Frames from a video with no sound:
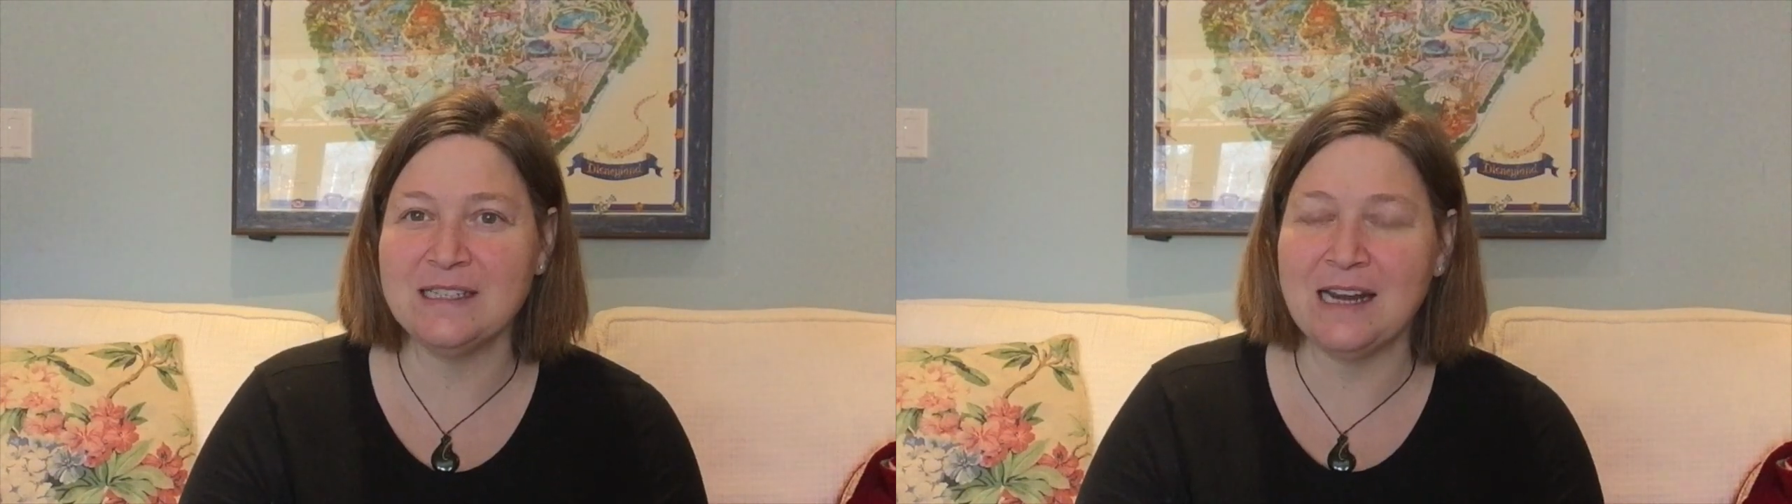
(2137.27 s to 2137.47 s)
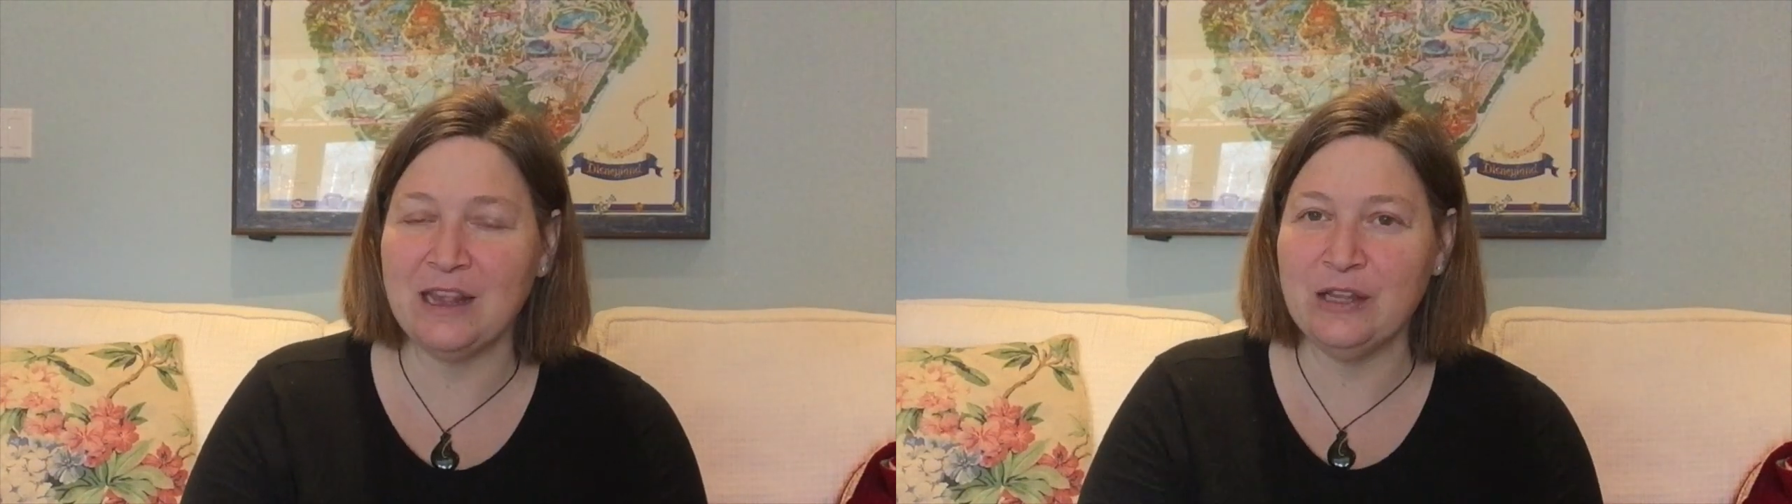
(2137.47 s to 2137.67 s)

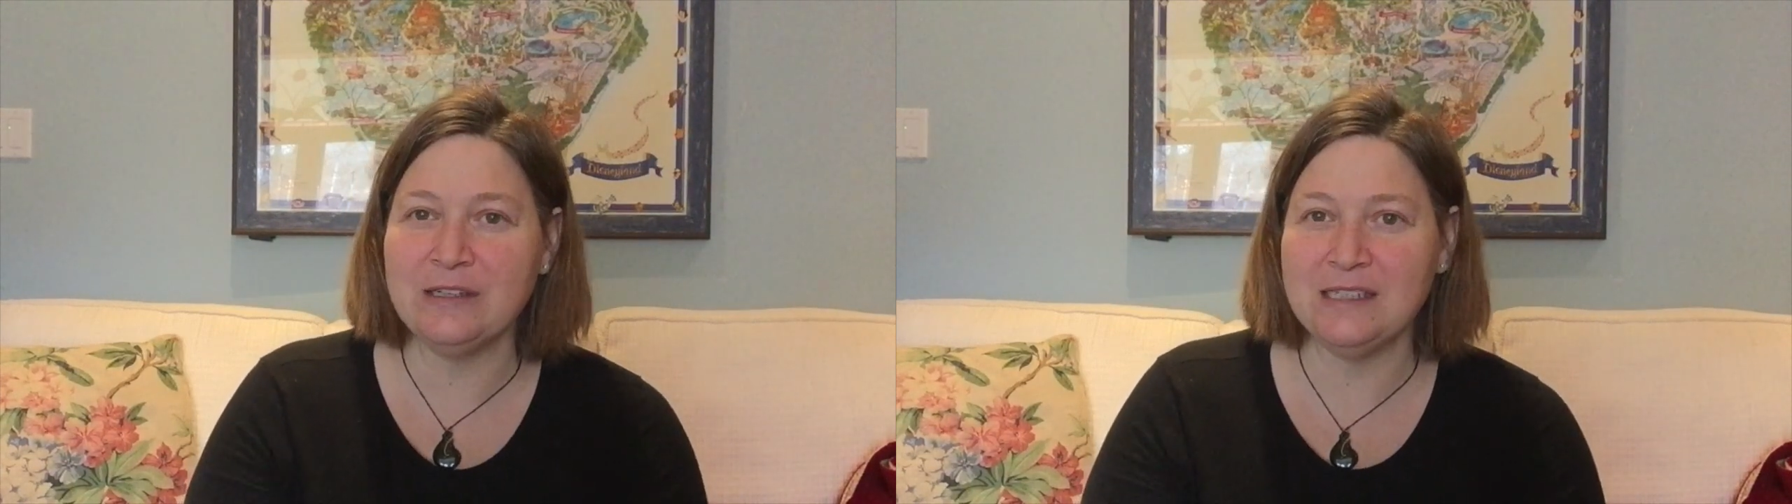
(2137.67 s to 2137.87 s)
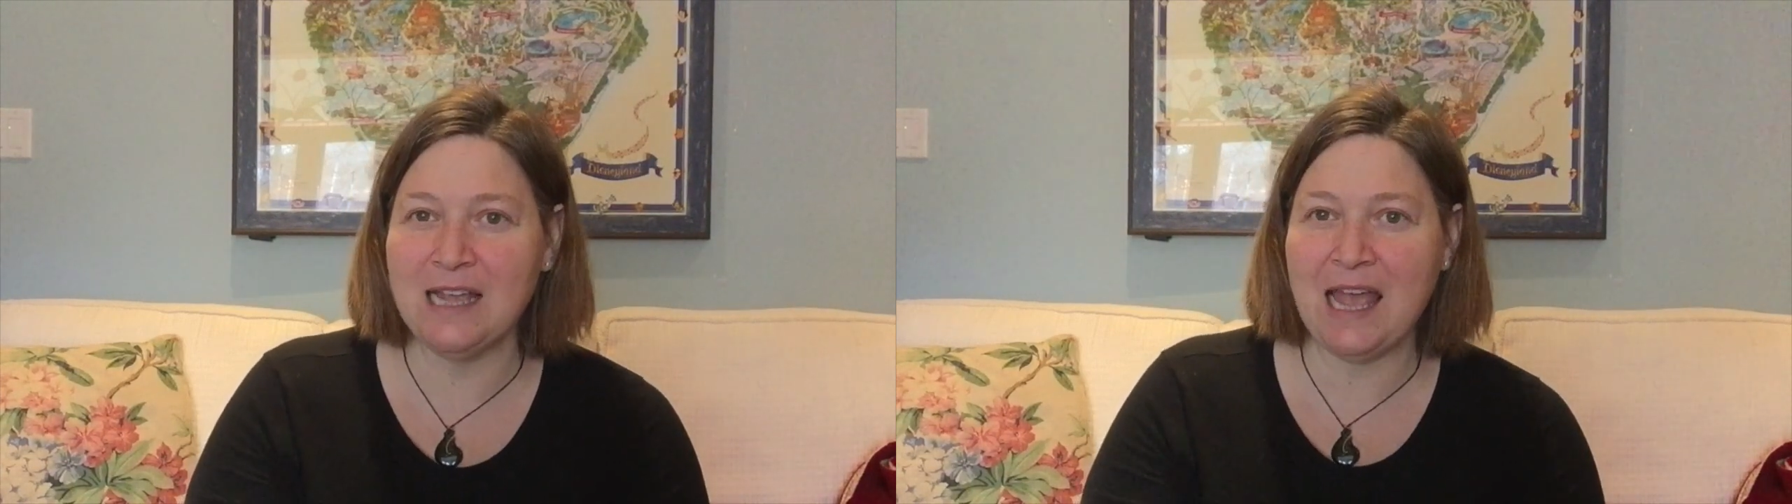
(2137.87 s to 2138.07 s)
and I
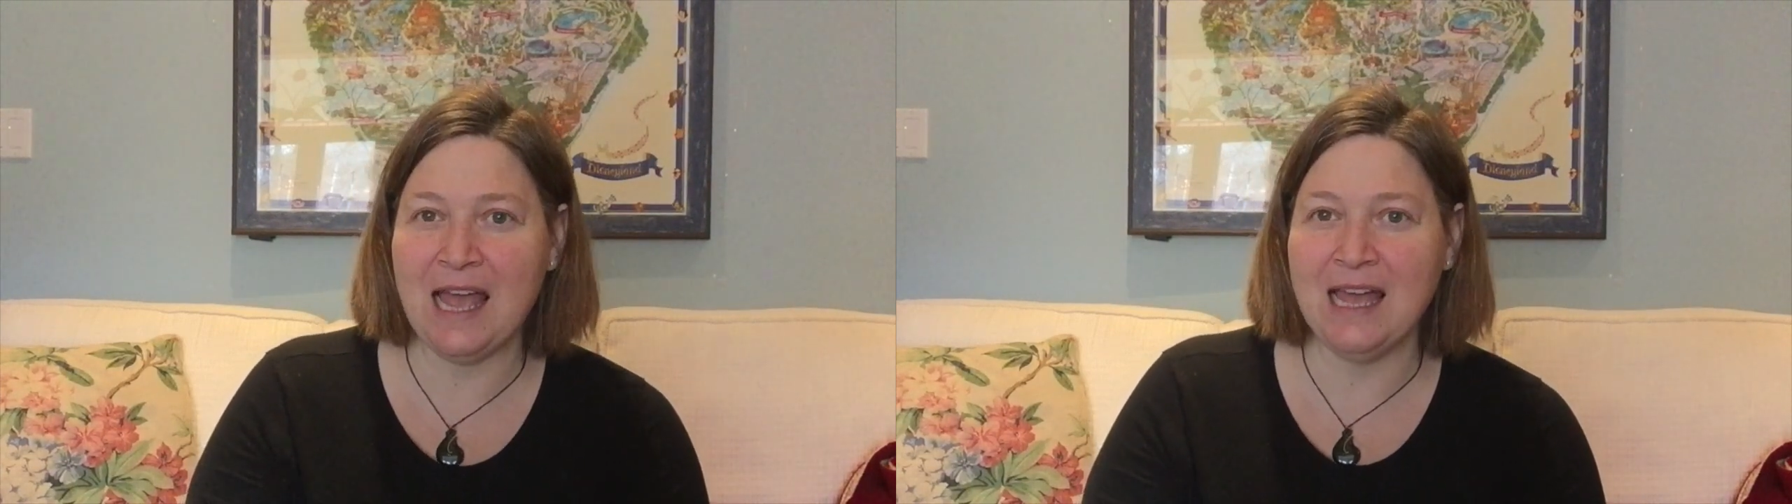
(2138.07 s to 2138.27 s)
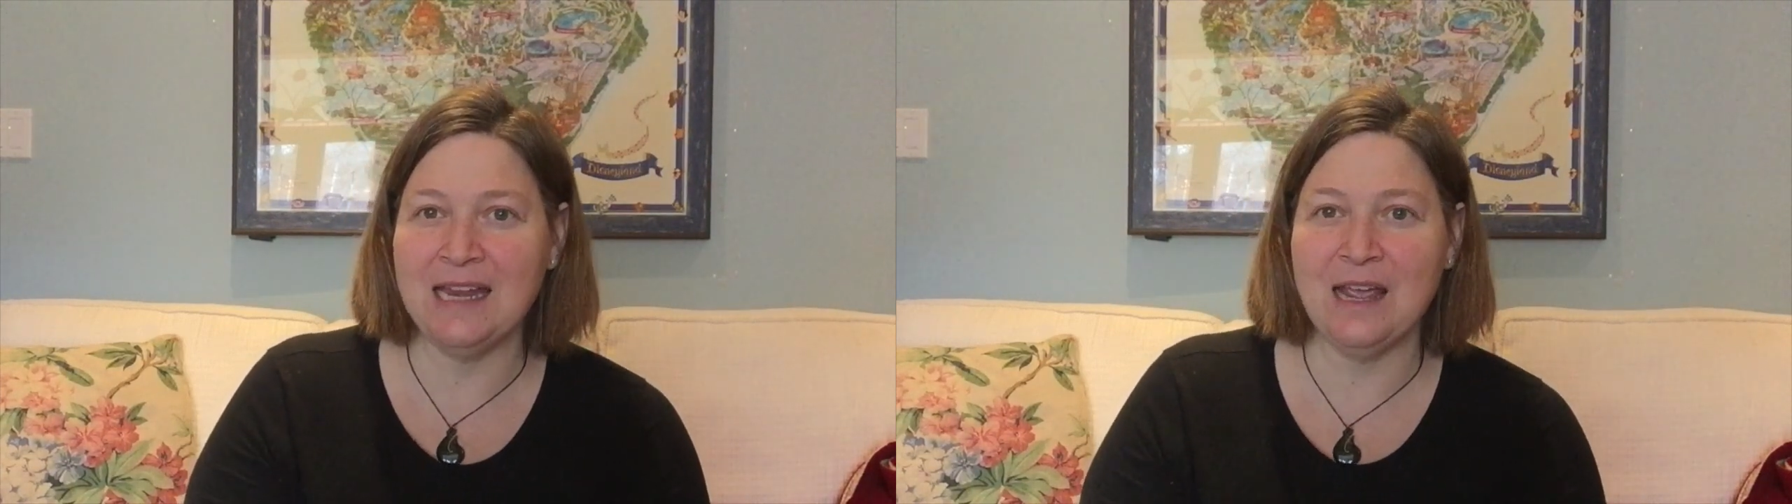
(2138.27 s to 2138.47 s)
looked ahead,